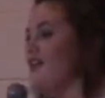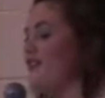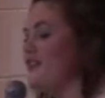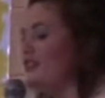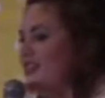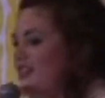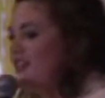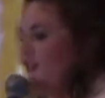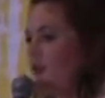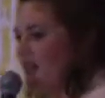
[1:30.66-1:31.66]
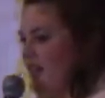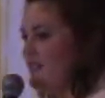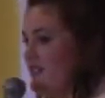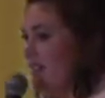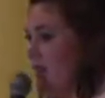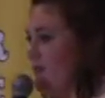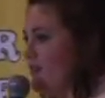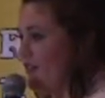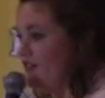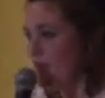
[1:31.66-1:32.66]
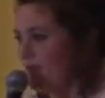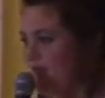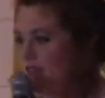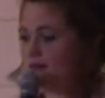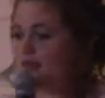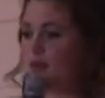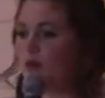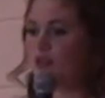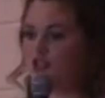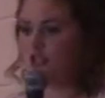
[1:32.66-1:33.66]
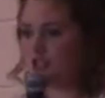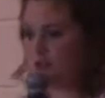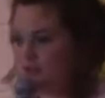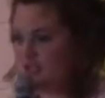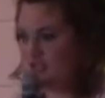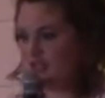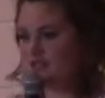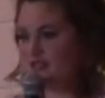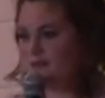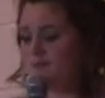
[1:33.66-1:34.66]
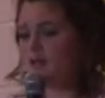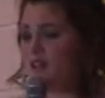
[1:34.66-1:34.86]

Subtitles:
The first thing the 4-H CWF trip gave me was trustworthiness.